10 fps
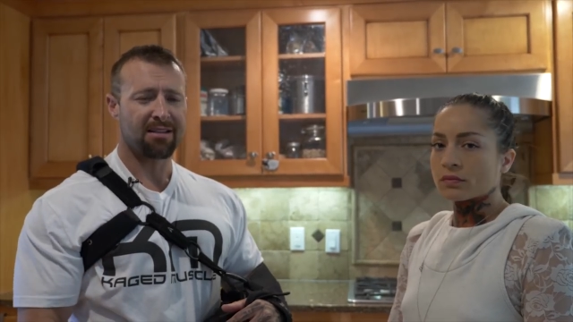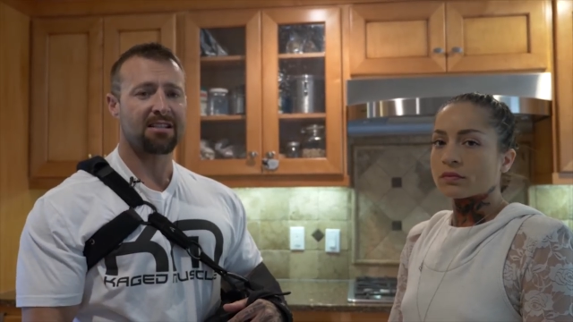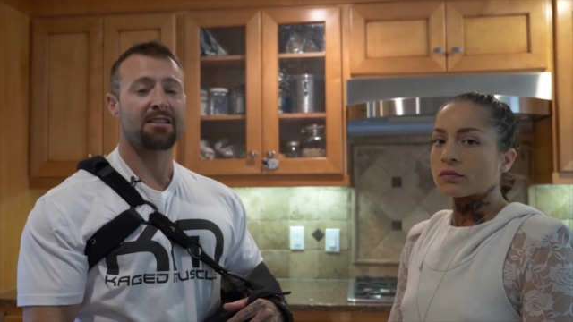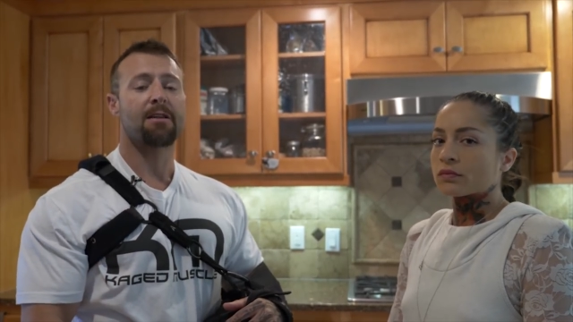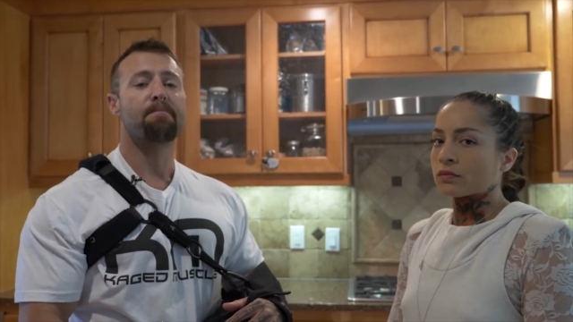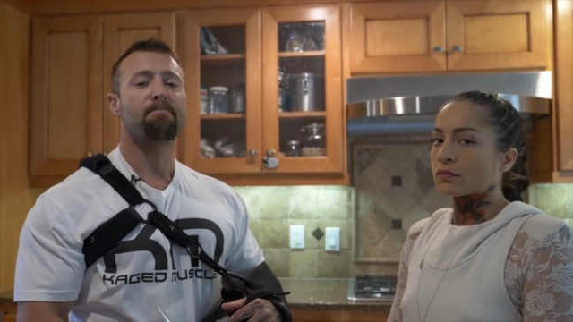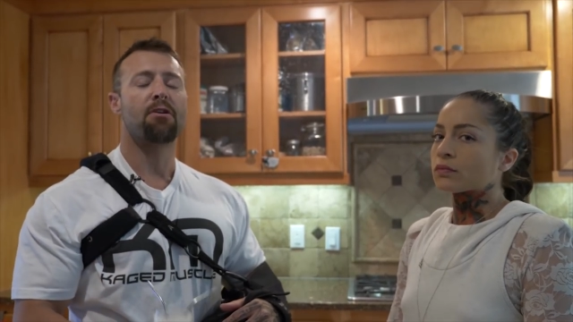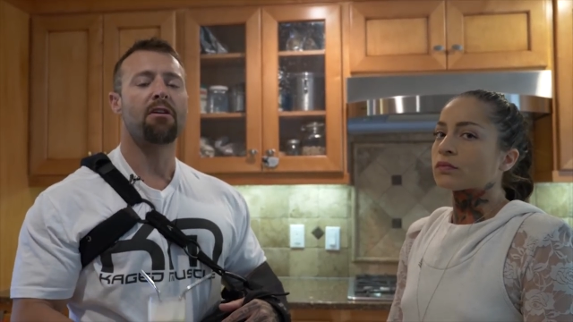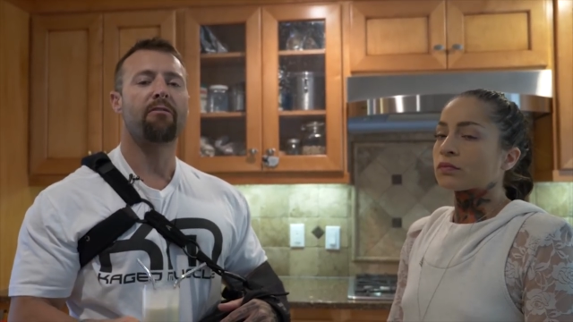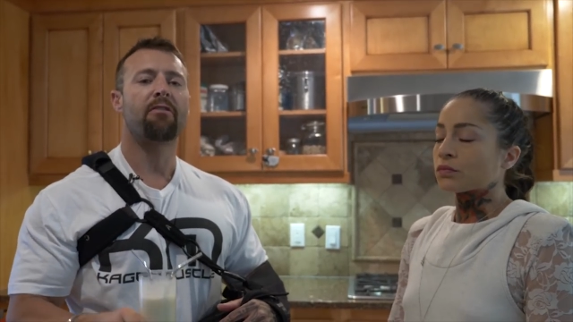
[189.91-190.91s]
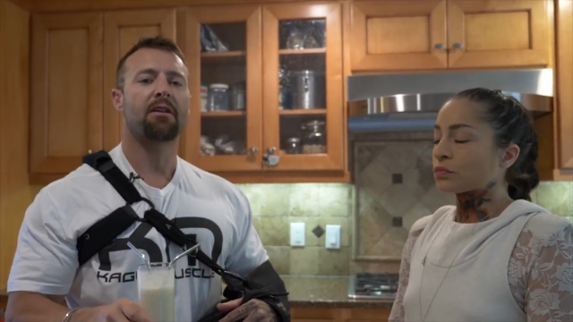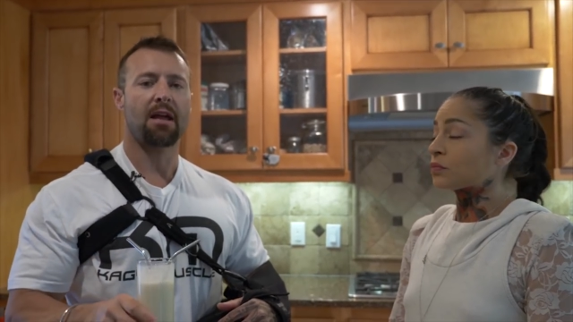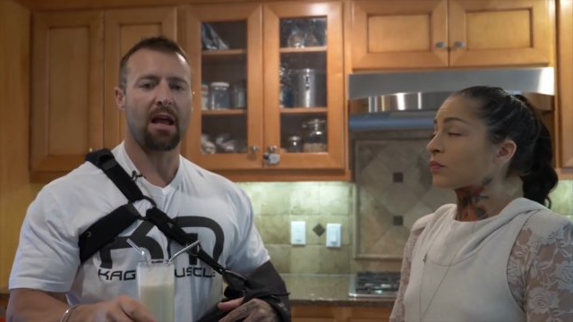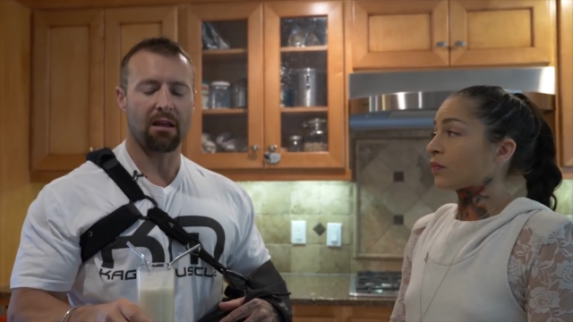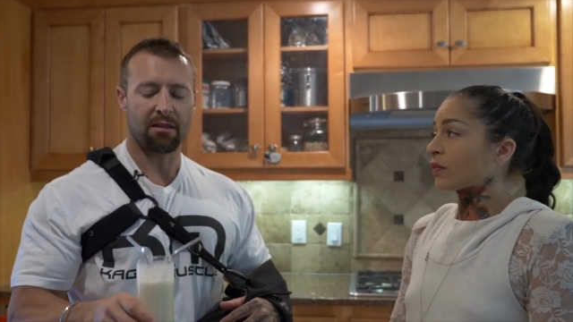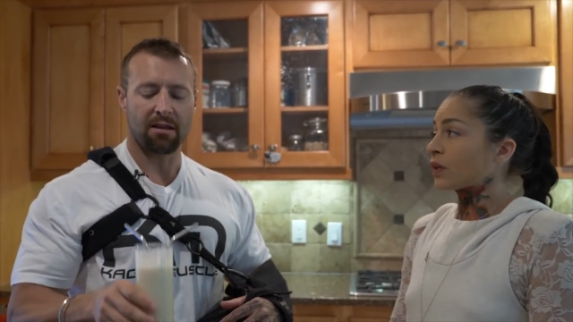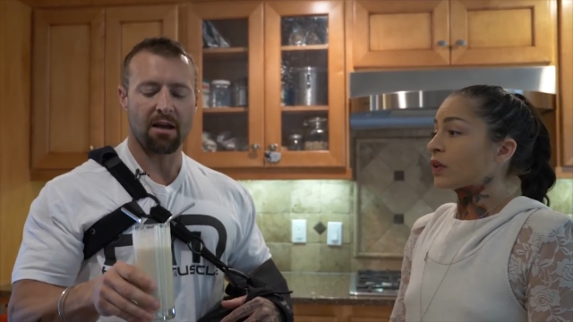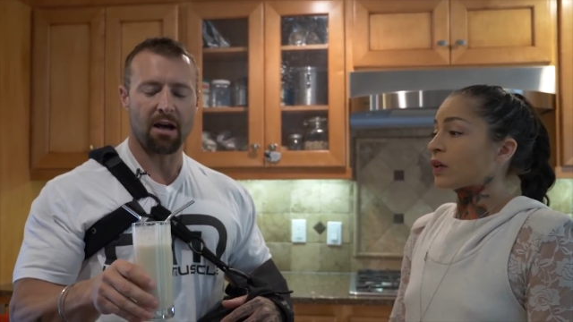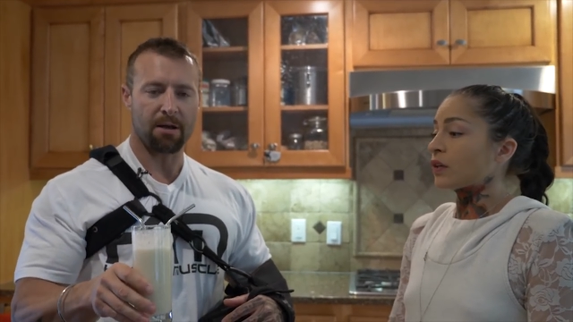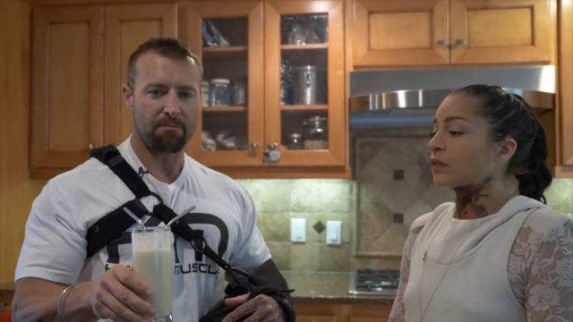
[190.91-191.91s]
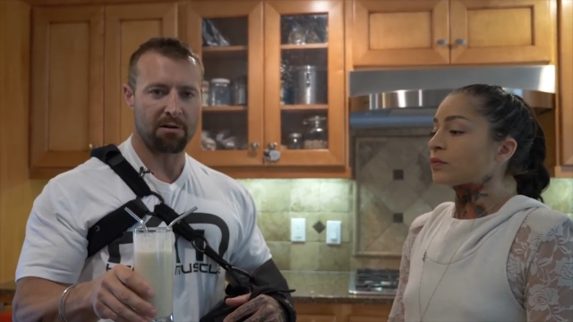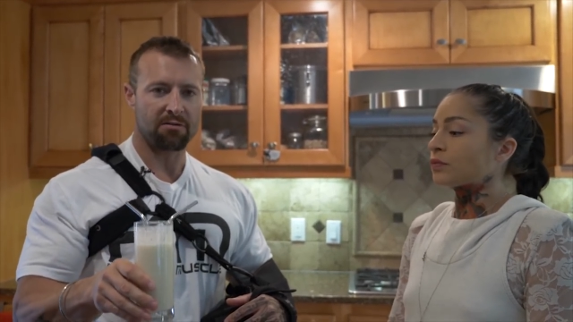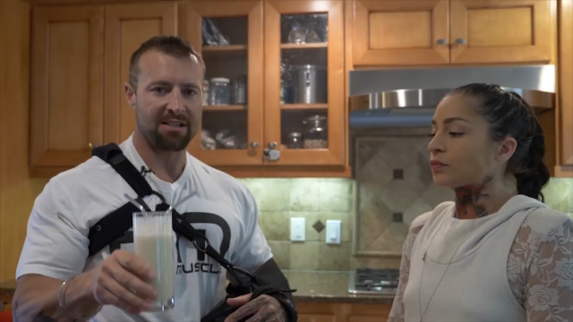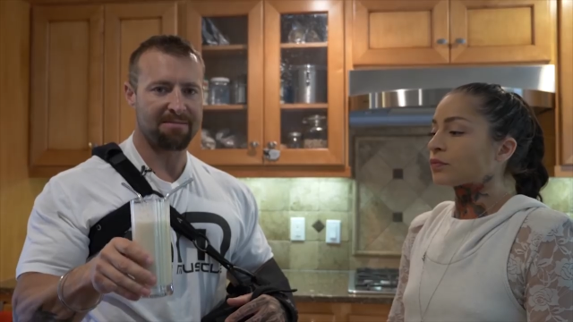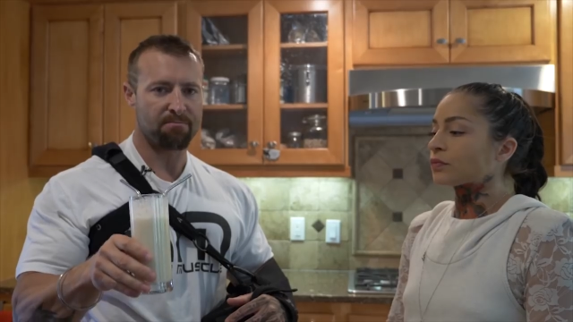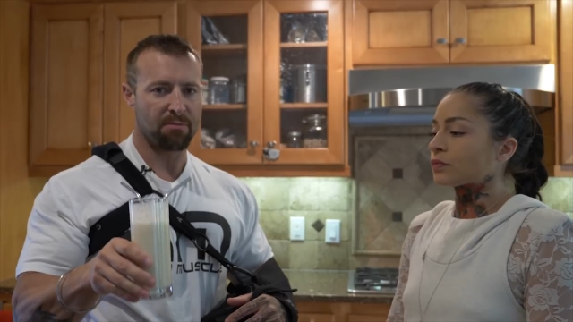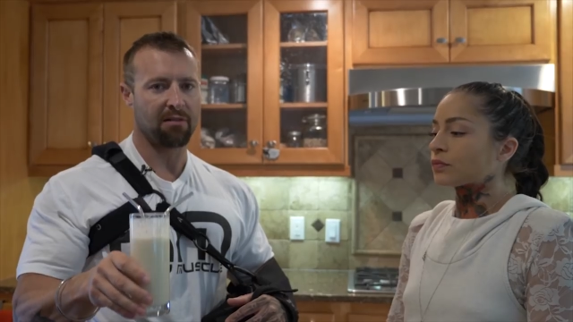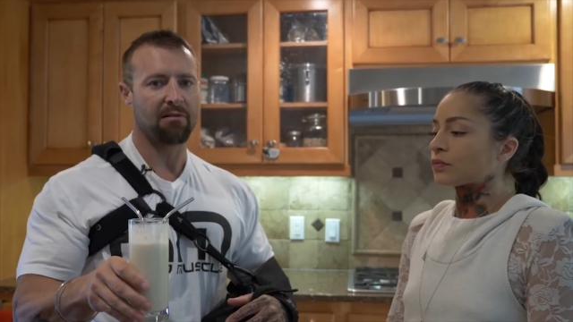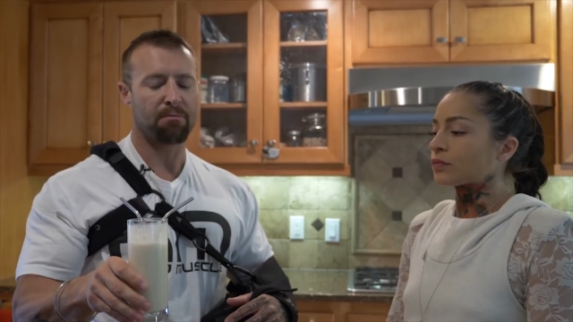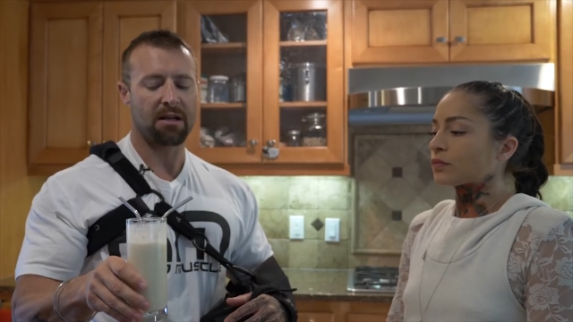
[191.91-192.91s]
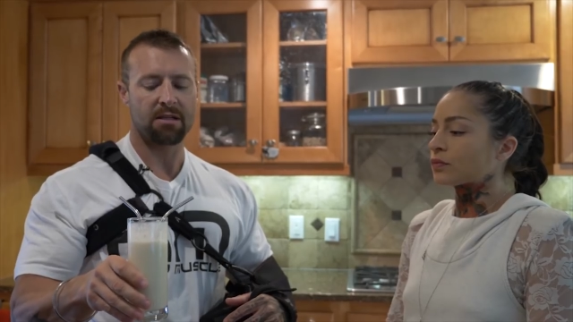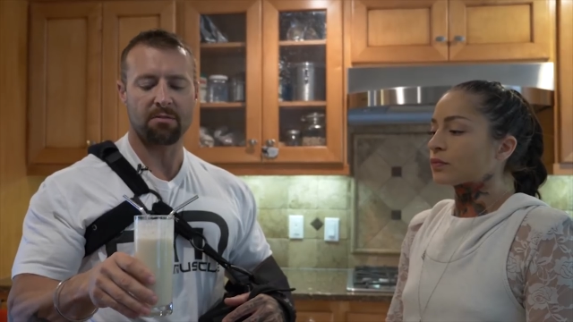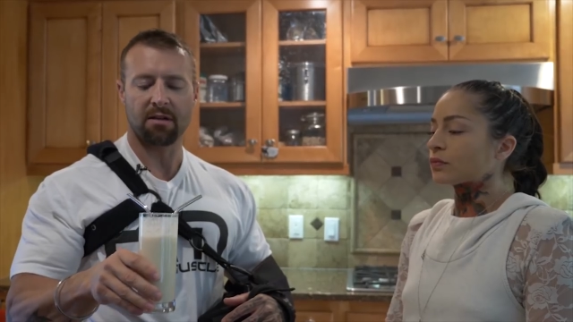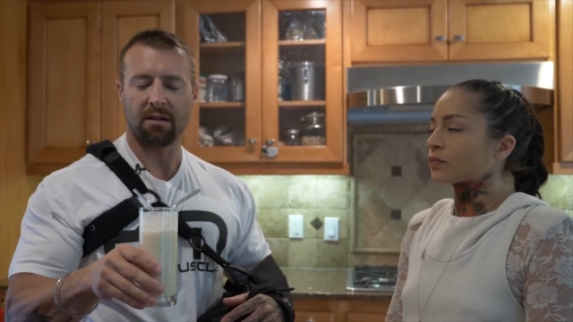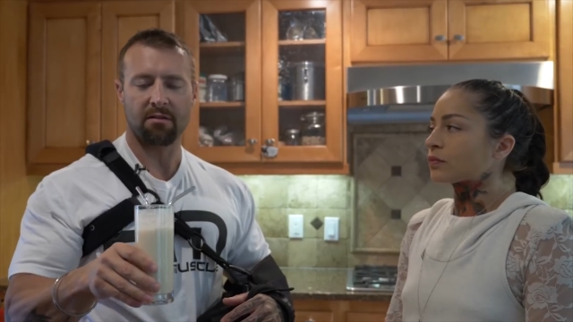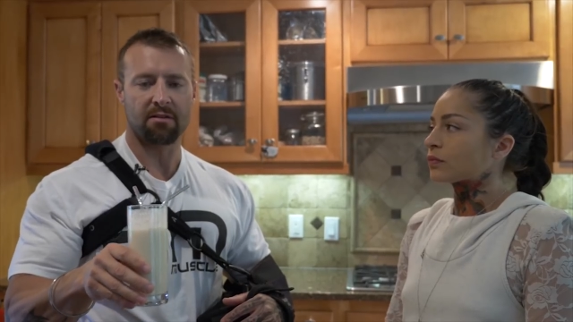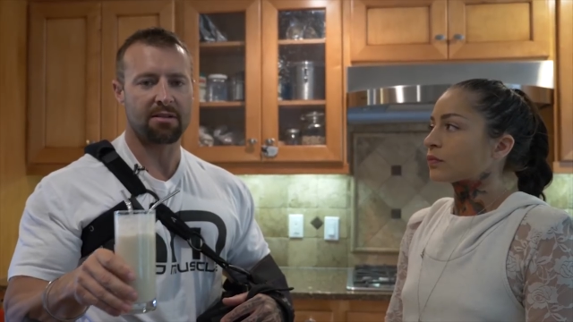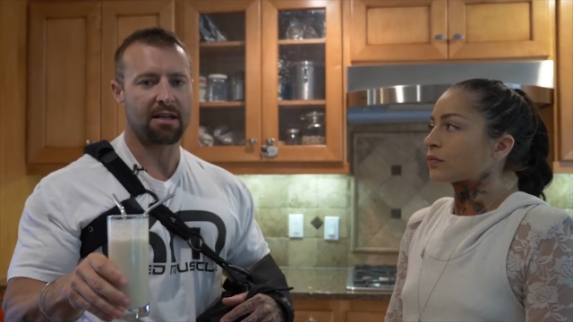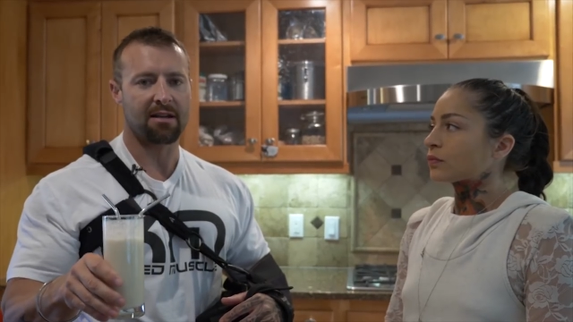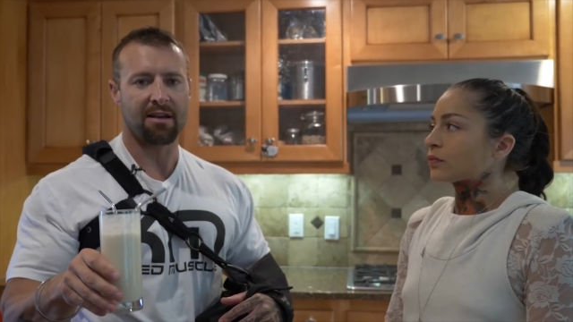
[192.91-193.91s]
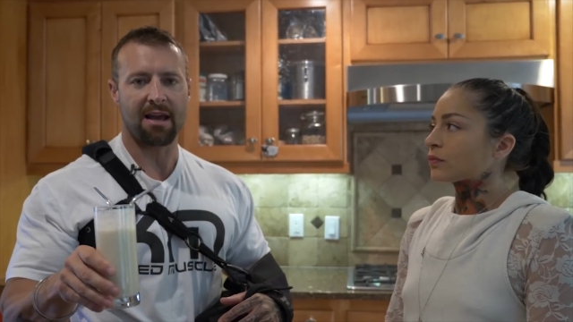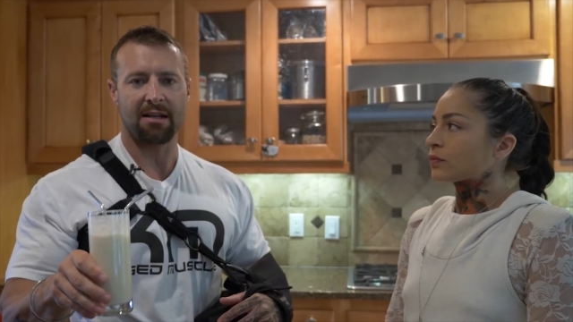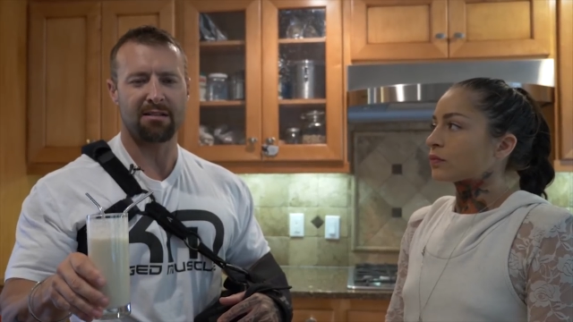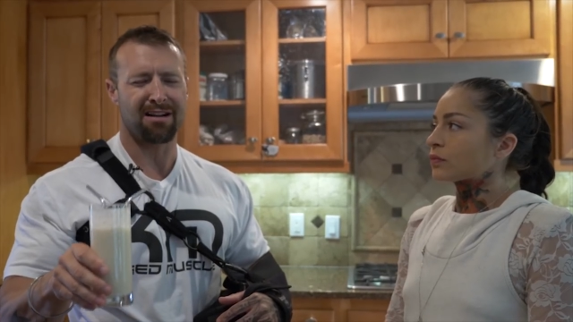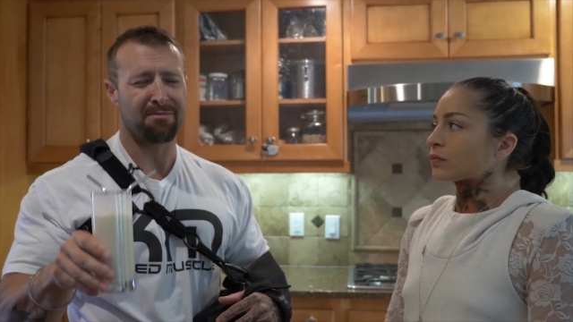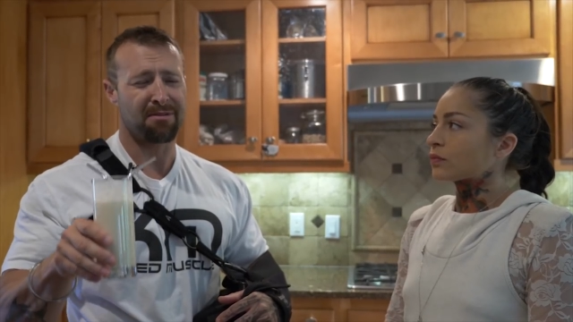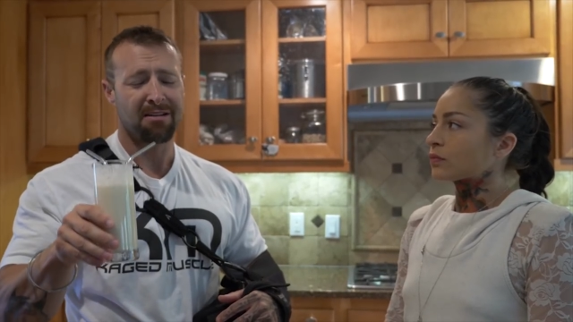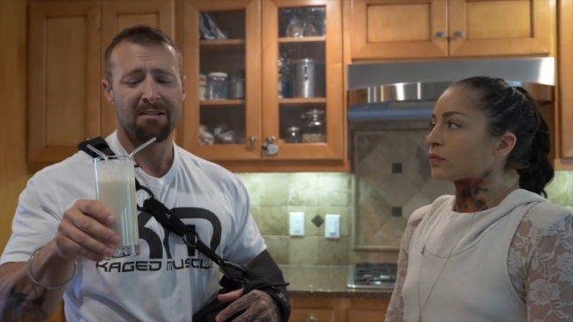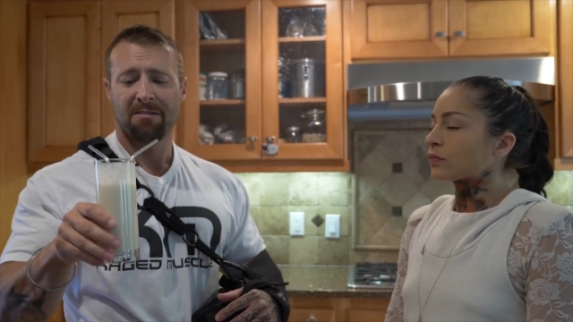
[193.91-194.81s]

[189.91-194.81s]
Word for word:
Speaker 1: This is the perfect, healthy, high-protein meal replacement that you can take at any time.